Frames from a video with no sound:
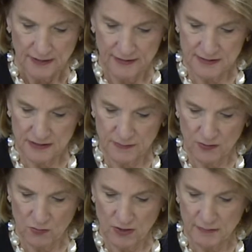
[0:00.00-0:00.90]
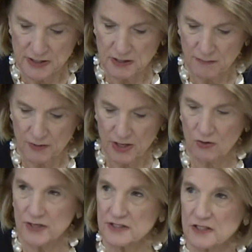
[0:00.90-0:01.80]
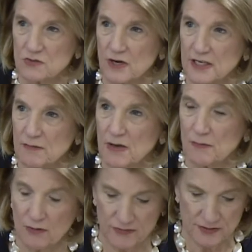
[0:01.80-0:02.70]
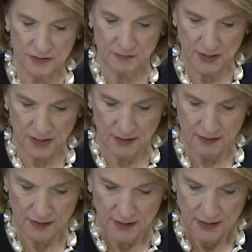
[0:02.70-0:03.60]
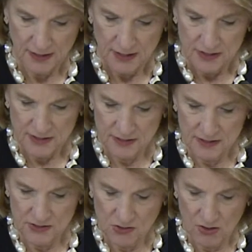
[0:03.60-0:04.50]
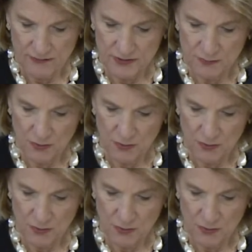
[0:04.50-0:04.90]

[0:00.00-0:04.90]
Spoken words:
This has been one of my top priorities as ranking member of this committee. Since the start of this